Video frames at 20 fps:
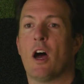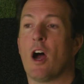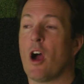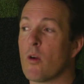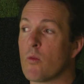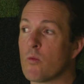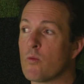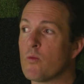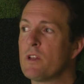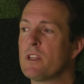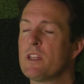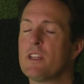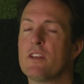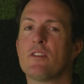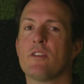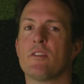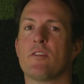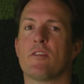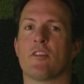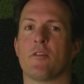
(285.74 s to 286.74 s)
A really
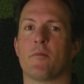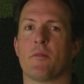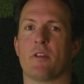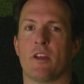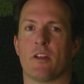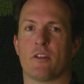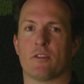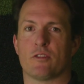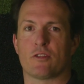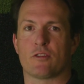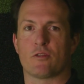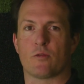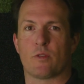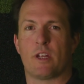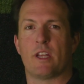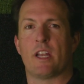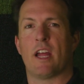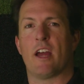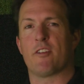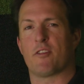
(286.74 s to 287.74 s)
good simulator
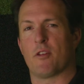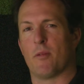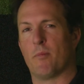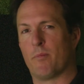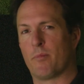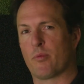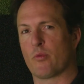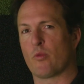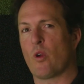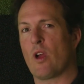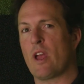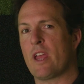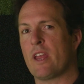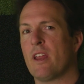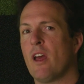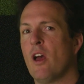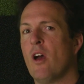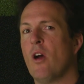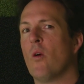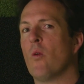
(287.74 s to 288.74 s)
screen has a bright
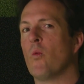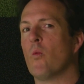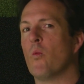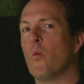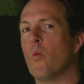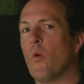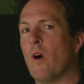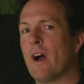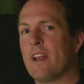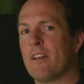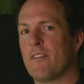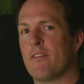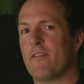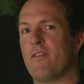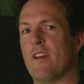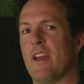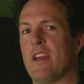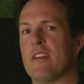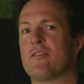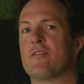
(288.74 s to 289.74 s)
white
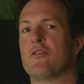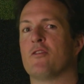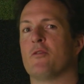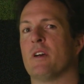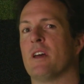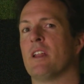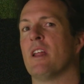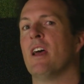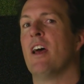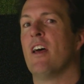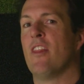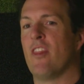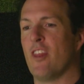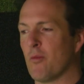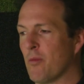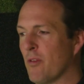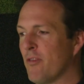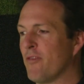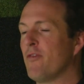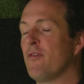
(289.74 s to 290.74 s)
face to it
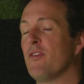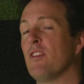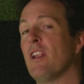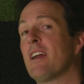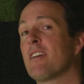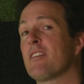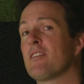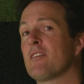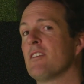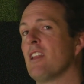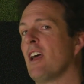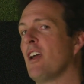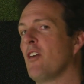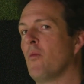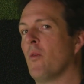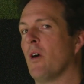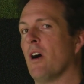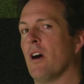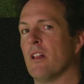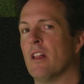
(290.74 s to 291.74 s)
that reflects
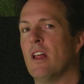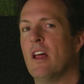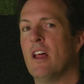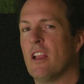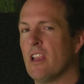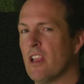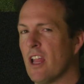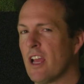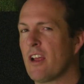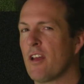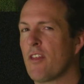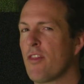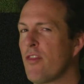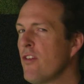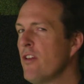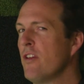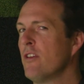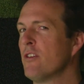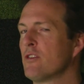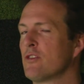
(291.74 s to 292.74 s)
light well. Like a
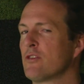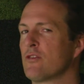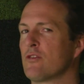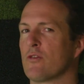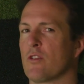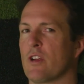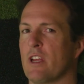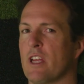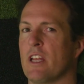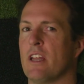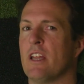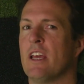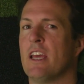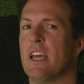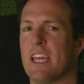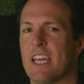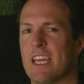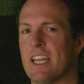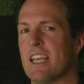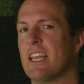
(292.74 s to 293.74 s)
theater screen,
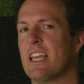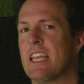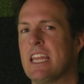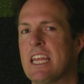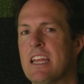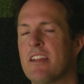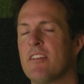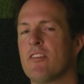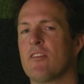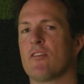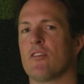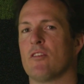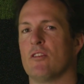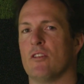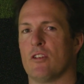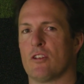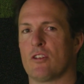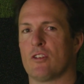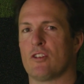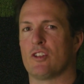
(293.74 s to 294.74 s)
it needs to
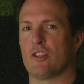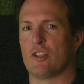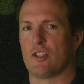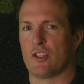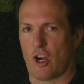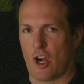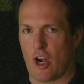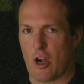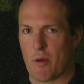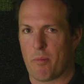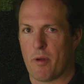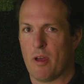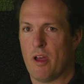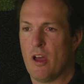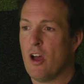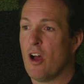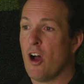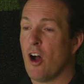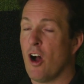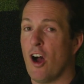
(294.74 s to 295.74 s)
look sharp.
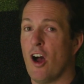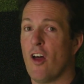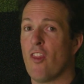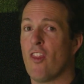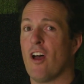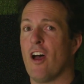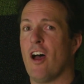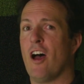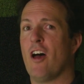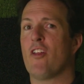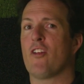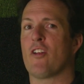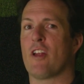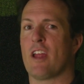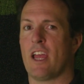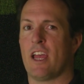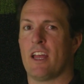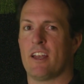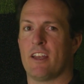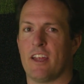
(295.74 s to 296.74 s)
On the other
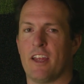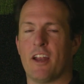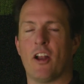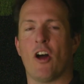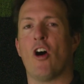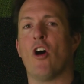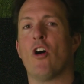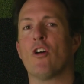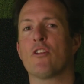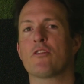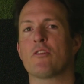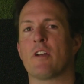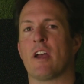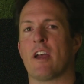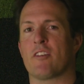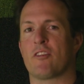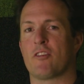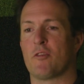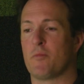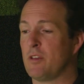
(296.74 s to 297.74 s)
hand, it also
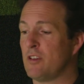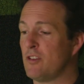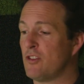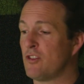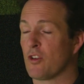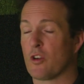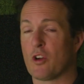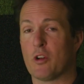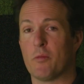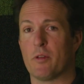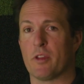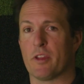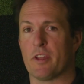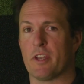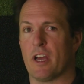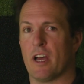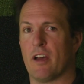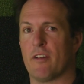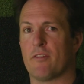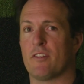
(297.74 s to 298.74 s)
has to be durable
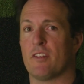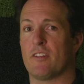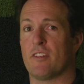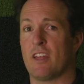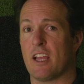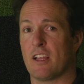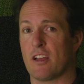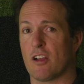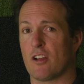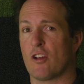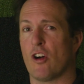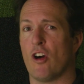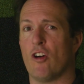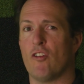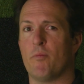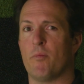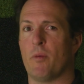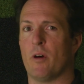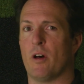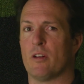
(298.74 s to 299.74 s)
enough to take a
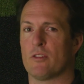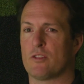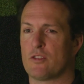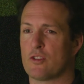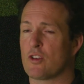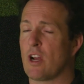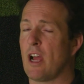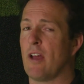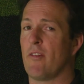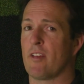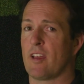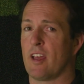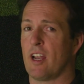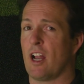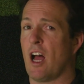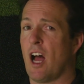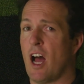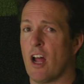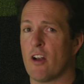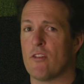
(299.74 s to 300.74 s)
golf ball traveling at
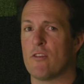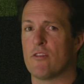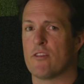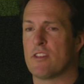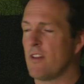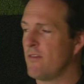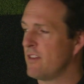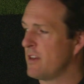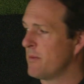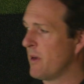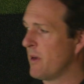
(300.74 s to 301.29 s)
170